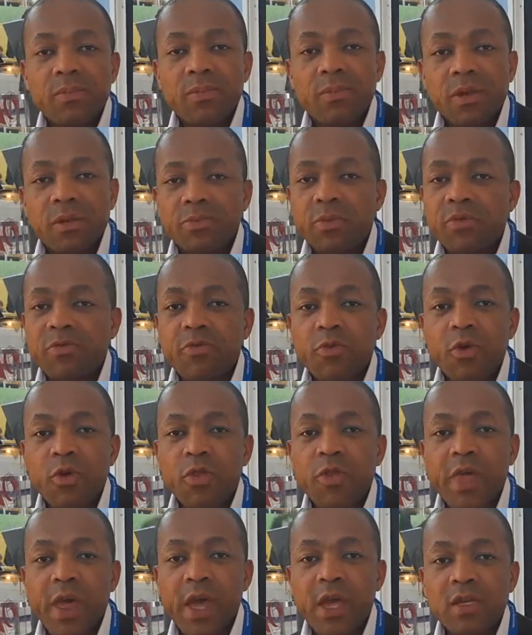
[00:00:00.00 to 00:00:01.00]
But before
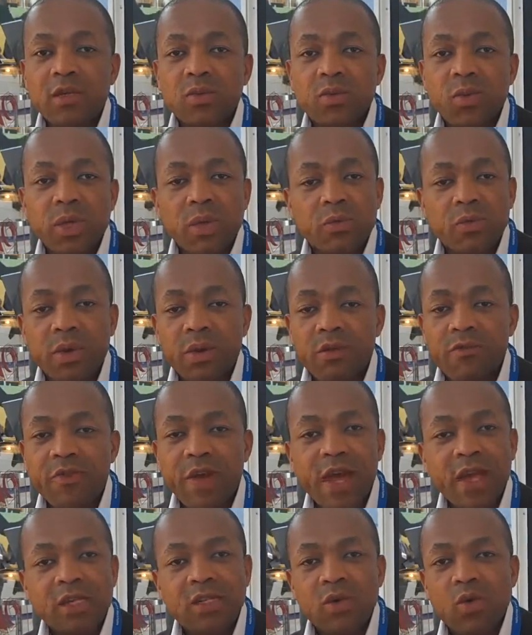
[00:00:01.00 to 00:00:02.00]
that, we have
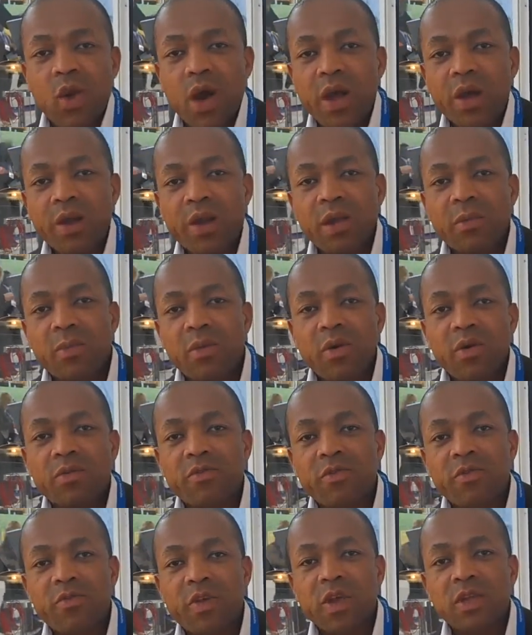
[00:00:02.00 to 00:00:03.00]
had quite a number of
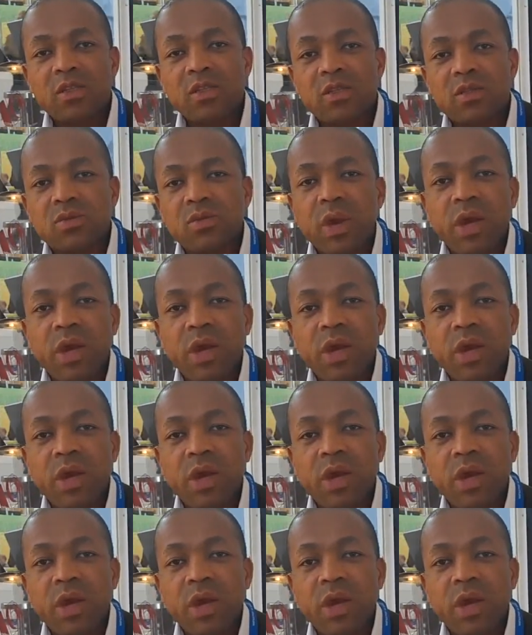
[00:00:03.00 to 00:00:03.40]
events,